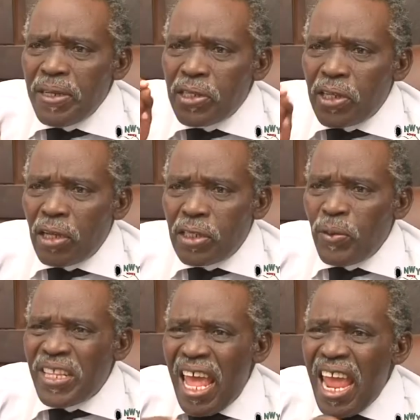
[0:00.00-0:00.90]
be discussed
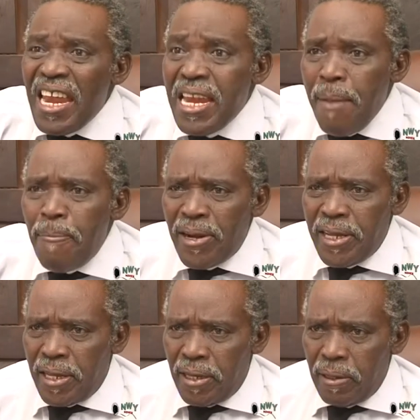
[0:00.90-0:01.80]
with
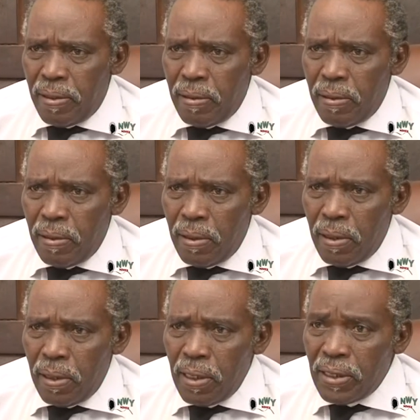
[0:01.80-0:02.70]
anybody.
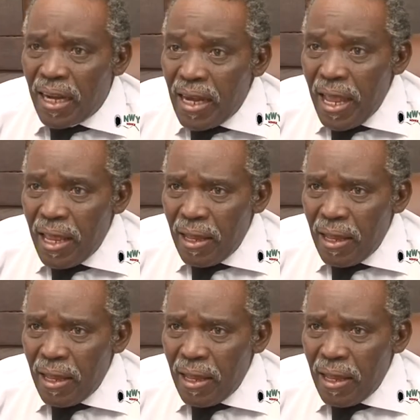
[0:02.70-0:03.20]
Is that clear?